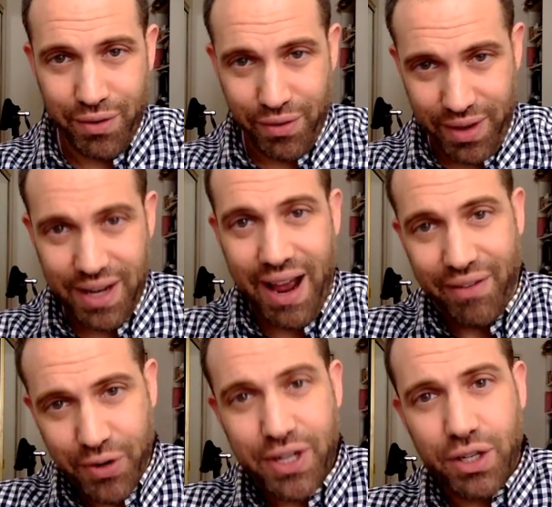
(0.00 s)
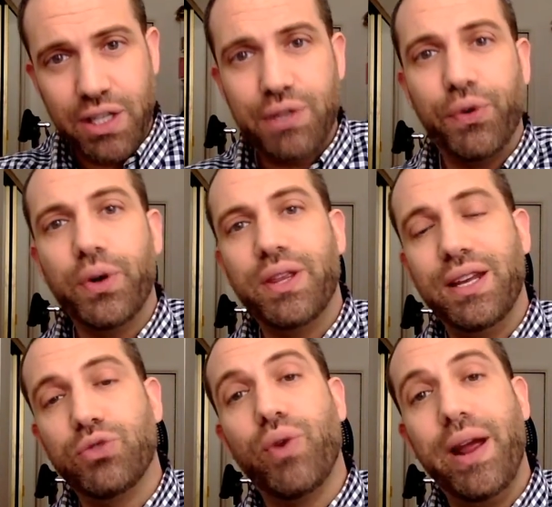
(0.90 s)
each of these 4
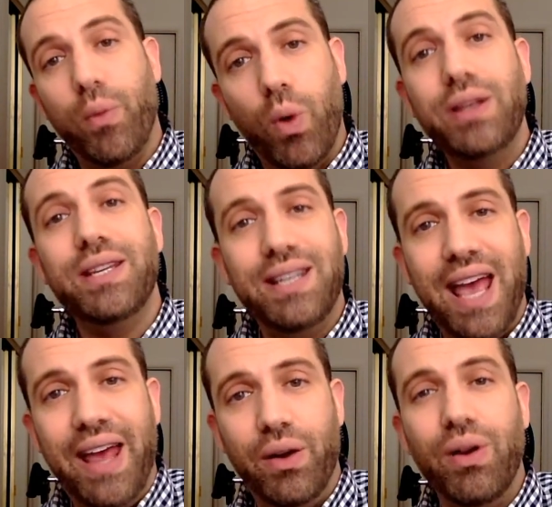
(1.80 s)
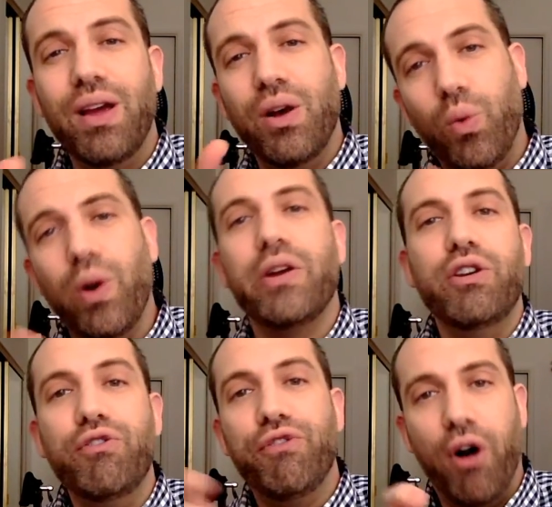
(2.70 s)
things, write 1 to 10 where you
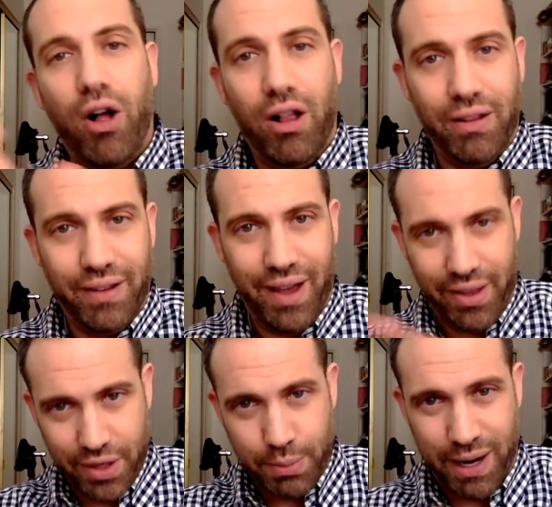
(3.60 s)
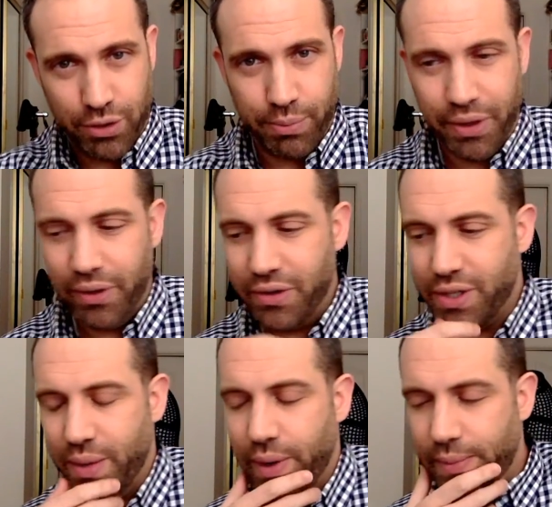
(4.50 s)
fall on the spectrum. You'll
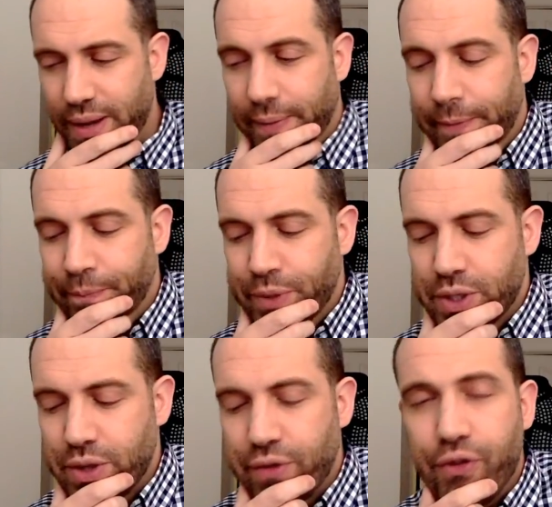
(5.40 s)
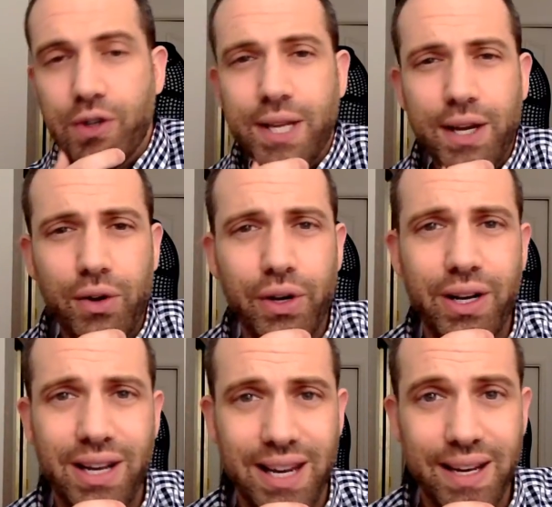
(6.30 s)
understand what I mean. So the first thing you're going to
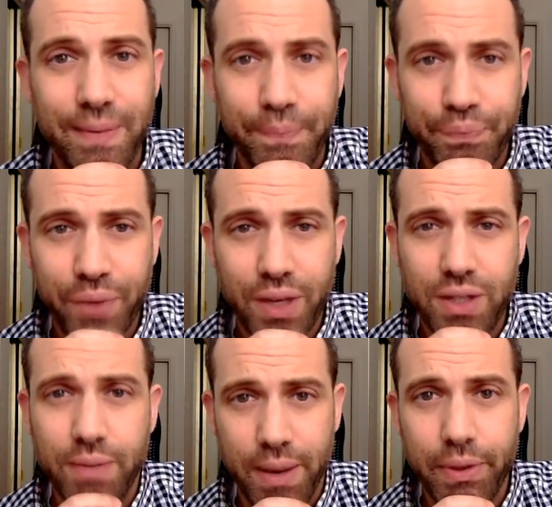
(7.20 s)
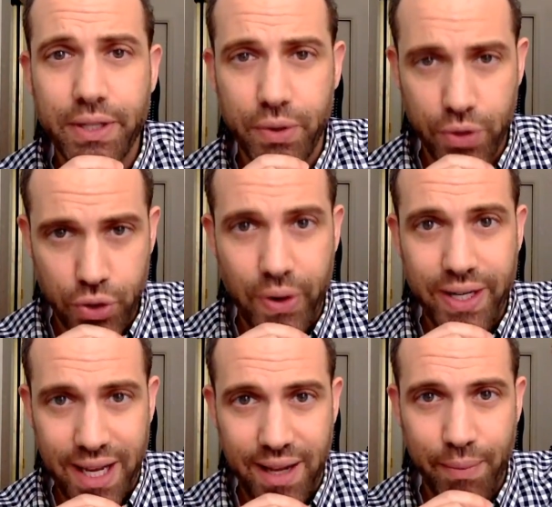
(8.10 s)
need to be able to enjoy
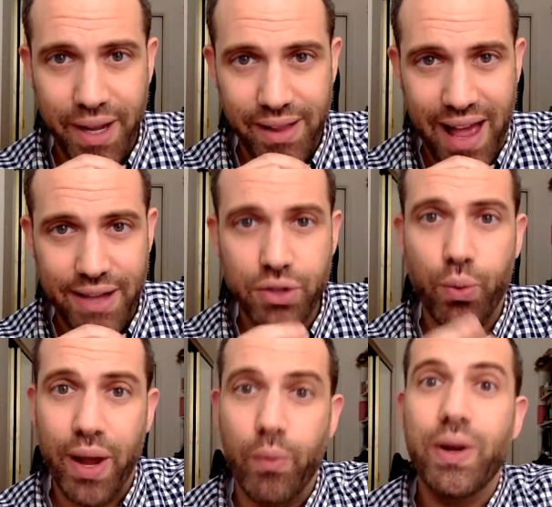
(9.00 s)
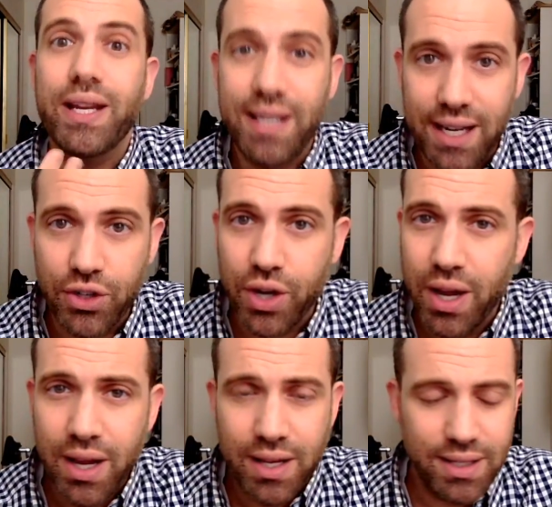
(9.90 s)
taking my class the way we teach
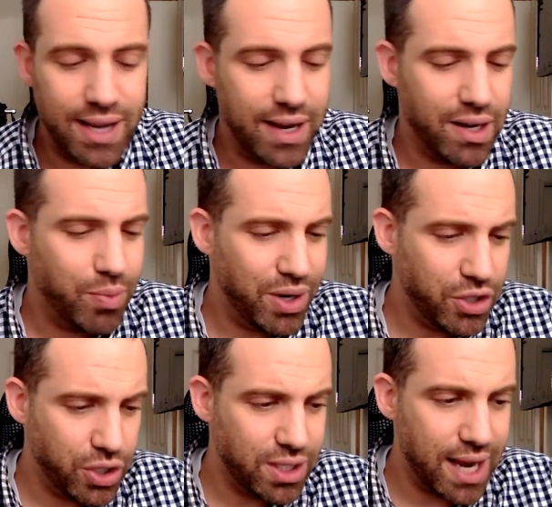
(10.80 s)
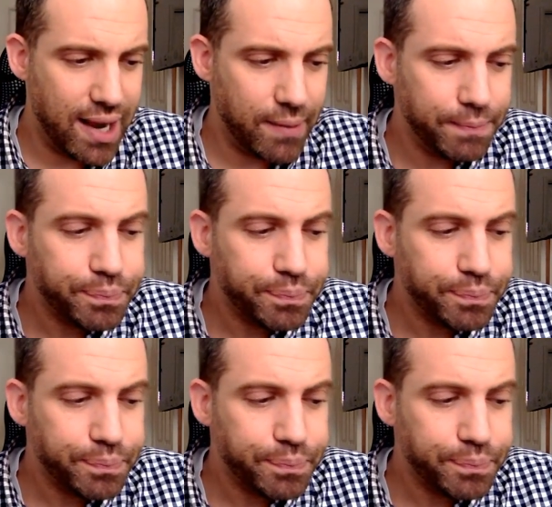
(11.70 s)
stand-up. And I should say,